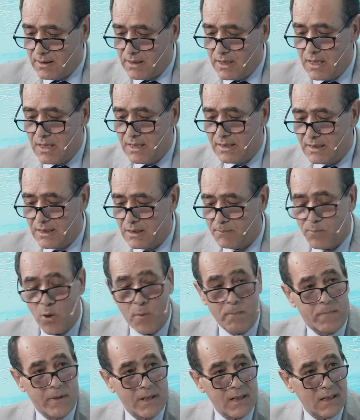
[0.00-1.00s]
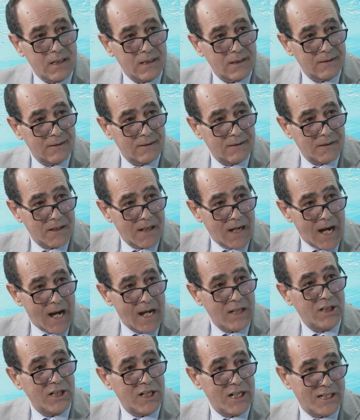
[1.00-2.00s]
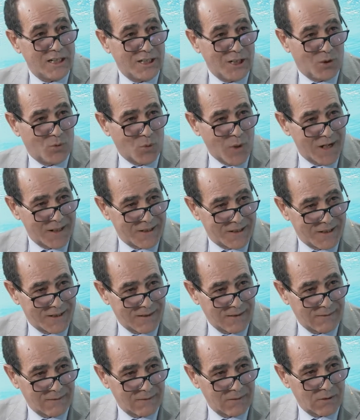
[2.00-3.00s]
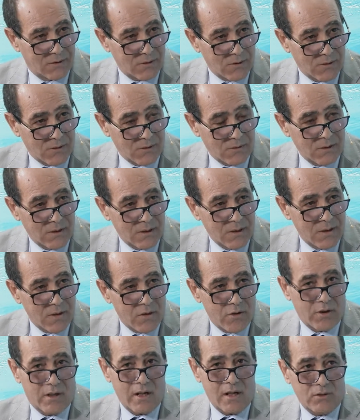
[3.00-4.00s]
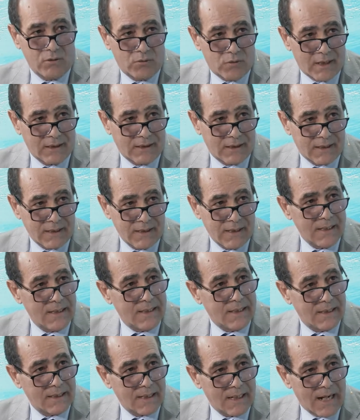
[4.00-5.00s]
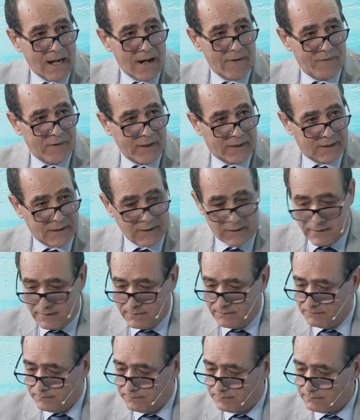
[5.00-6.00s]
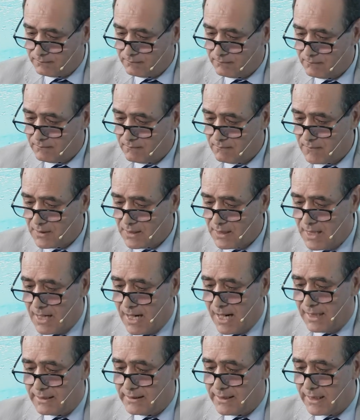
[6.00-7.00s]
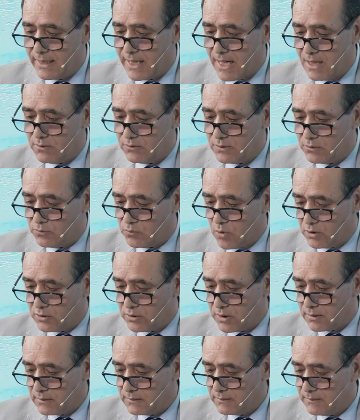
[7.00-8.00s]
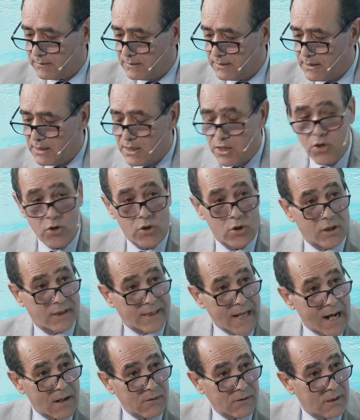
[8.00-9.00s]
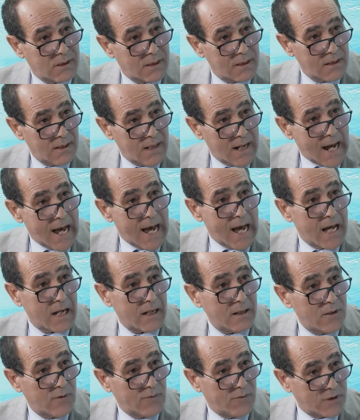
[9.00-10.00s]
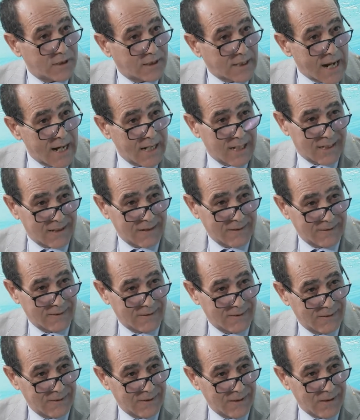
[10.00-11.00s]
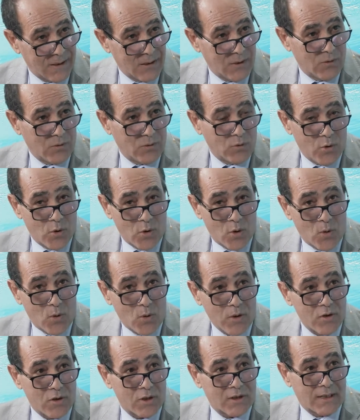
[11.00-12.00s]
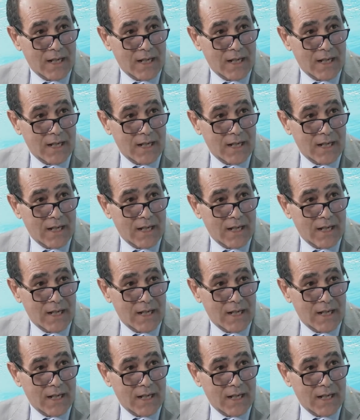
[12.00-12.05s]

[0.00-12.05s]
illicit pumping and illicit wells. So the groundwater is affected. Underground water in the south are fossil. You know, in the